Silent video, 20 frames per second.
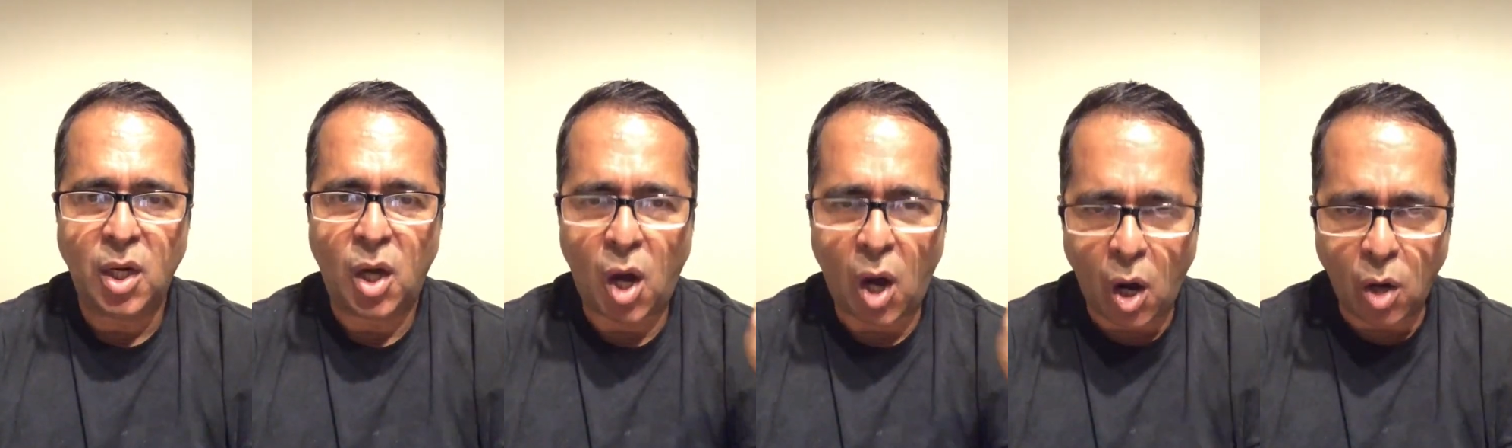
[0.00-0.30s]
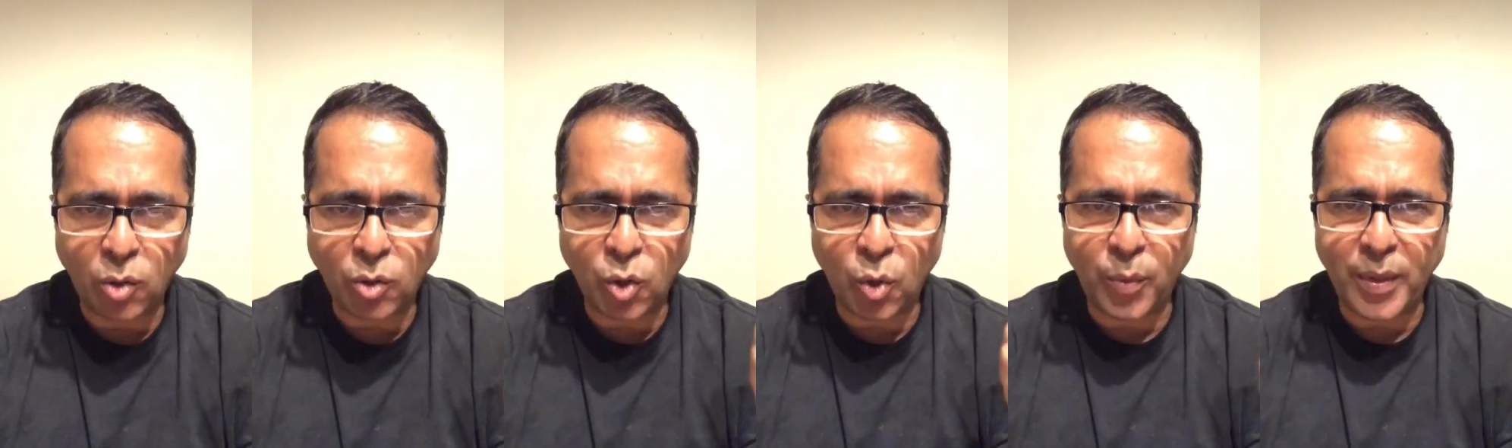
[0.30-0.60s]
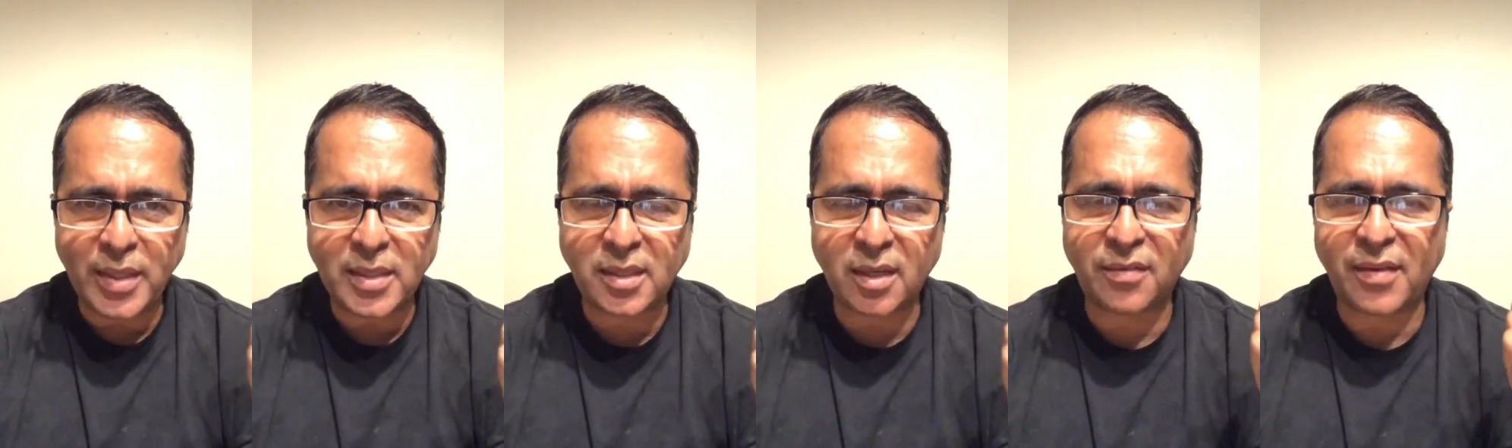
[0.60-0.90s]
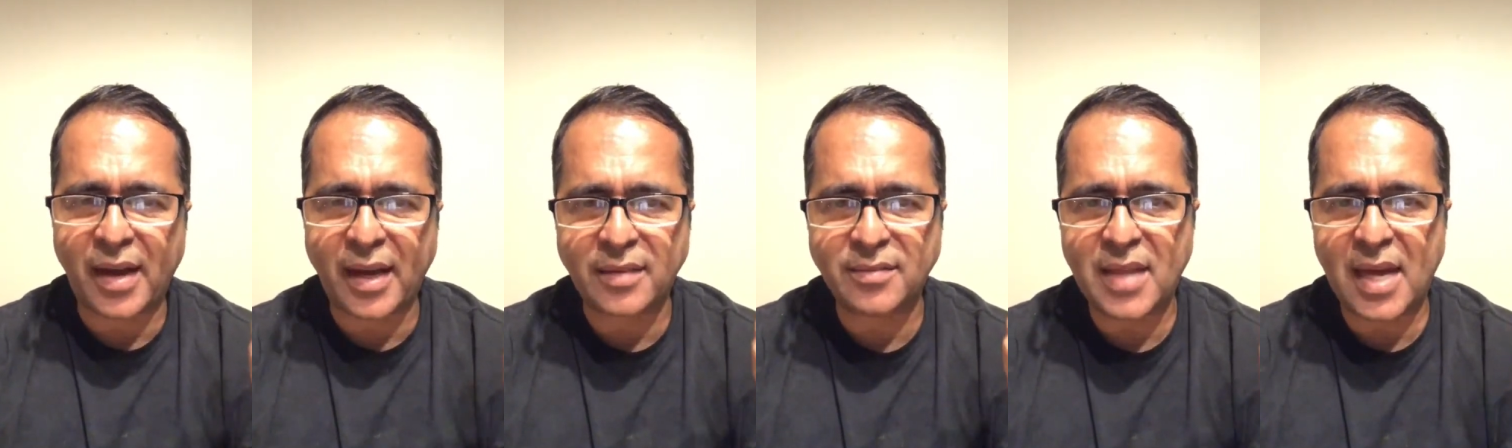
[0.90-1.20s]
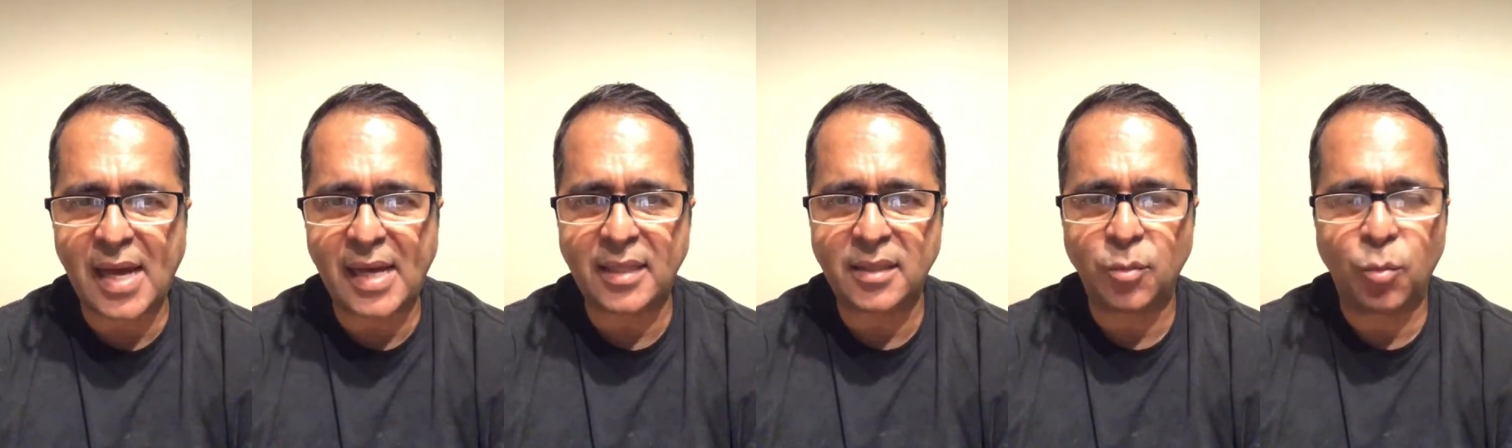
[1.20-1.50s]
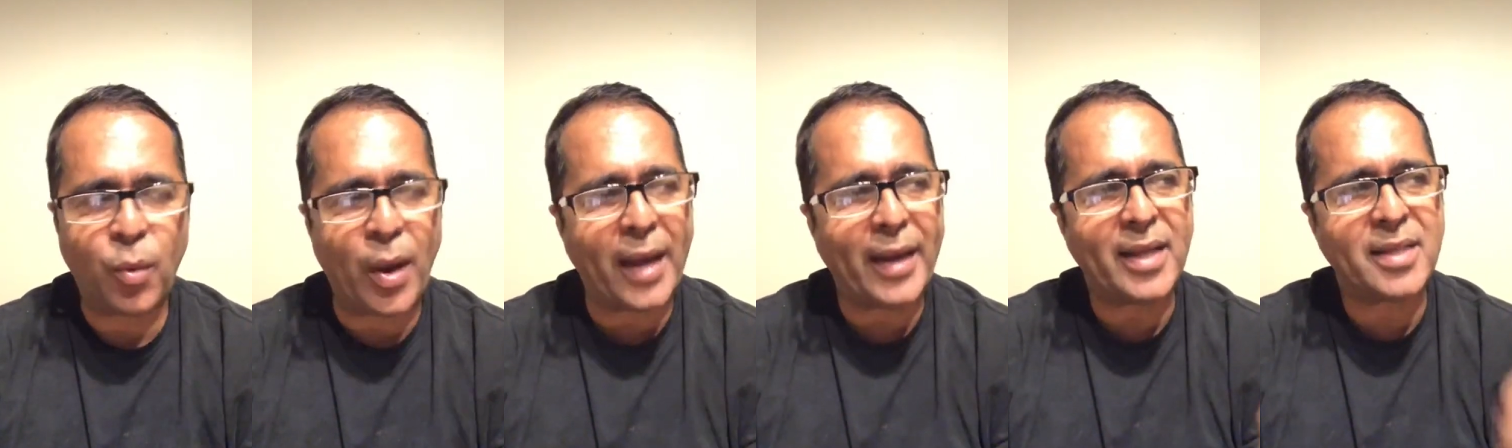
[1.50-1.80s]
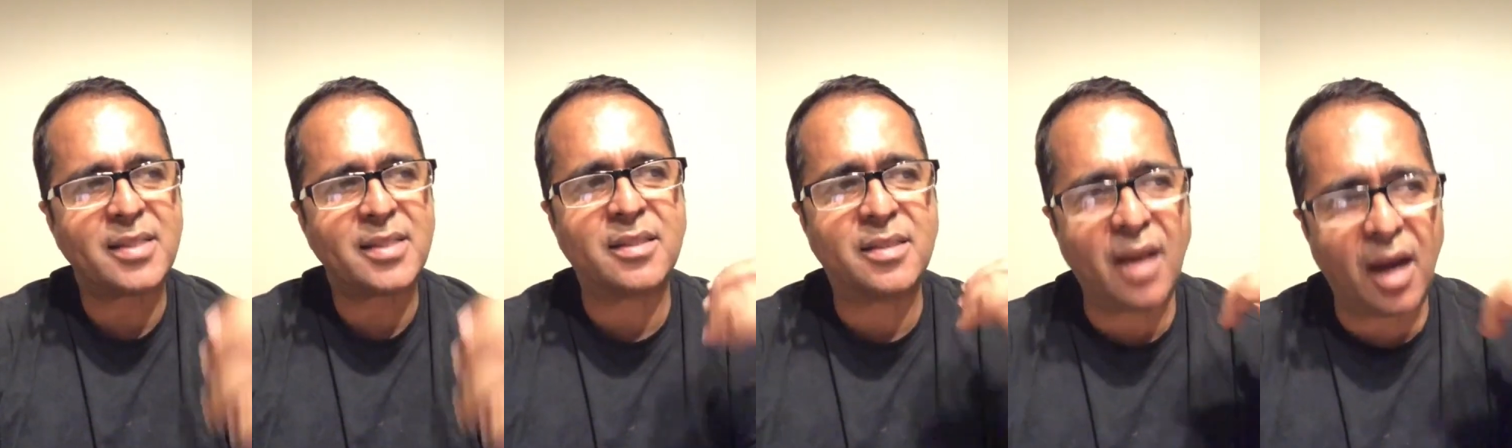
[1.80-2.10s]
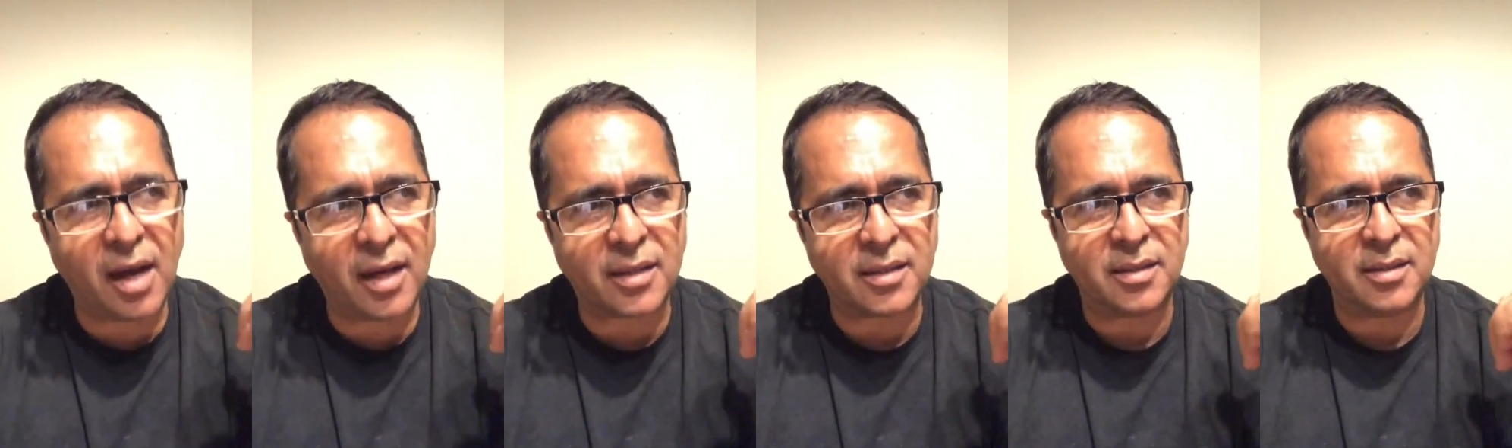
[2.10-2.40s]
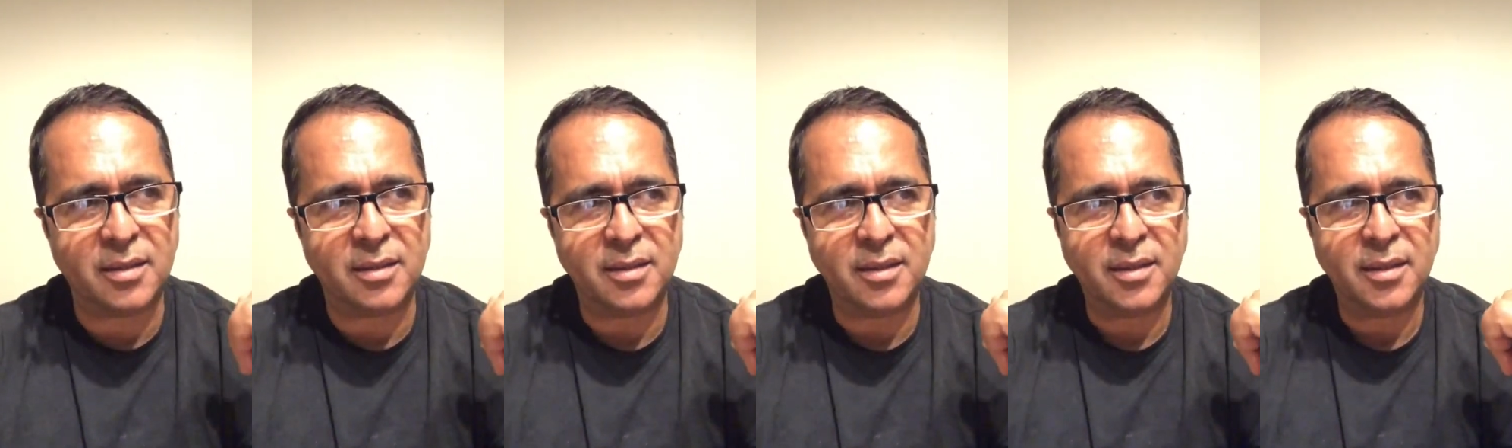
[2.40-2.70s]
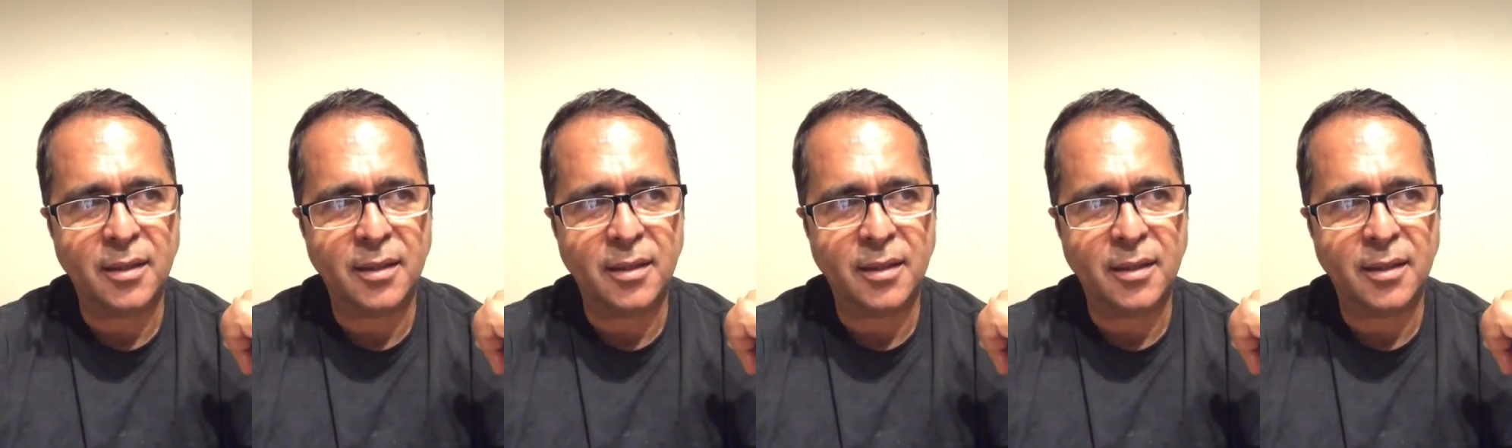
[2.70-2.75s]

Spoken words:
How do we survive that? When it's done,